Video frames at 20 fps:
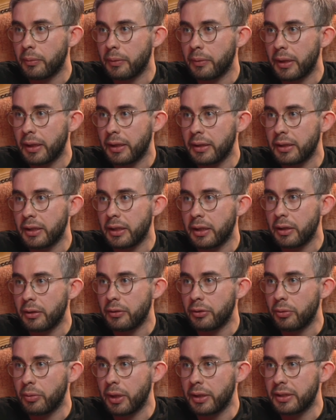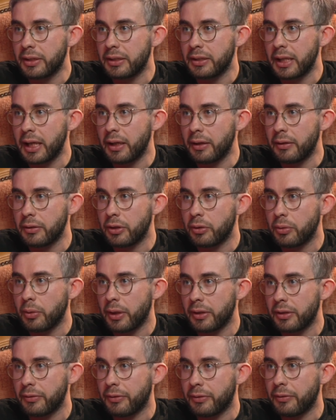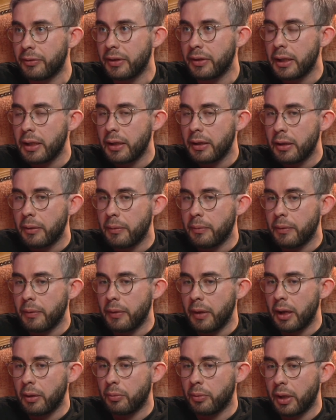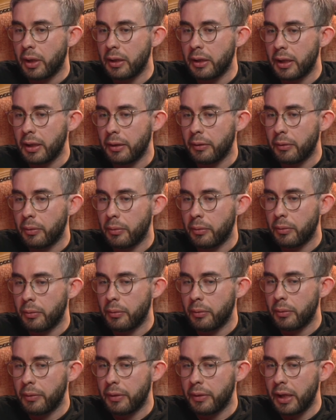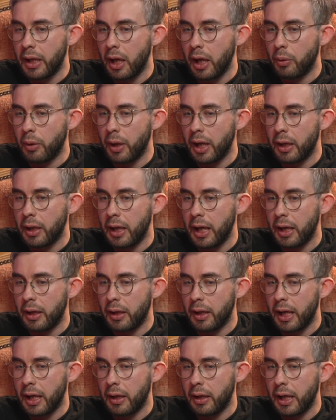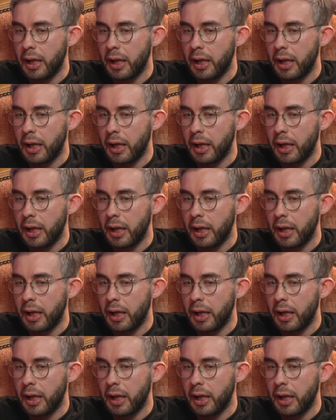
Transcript: in the years 2010 to 2015. And really, the OLLLLLLLLLL,